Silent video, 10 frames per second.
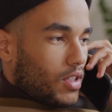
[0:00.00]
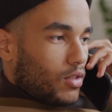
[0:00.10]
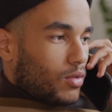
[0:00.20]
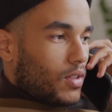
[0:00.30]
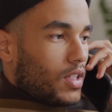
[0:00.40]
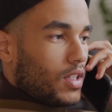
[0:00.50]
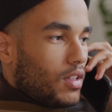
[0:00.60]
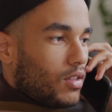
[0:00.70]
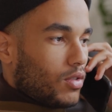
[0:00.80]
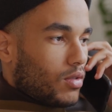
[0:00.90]
call up two
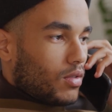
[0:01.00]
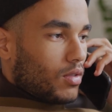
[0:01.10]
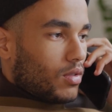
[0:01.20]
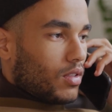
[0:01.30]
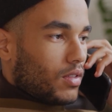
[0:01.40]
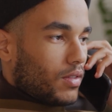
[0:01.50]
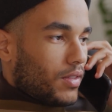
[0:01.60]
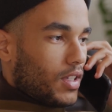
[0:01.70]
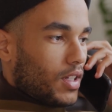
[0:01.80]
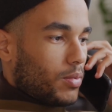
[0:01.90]
people who are friends of
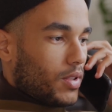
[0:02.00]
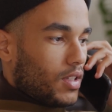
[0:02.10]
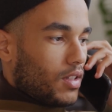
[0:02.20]
yours and say,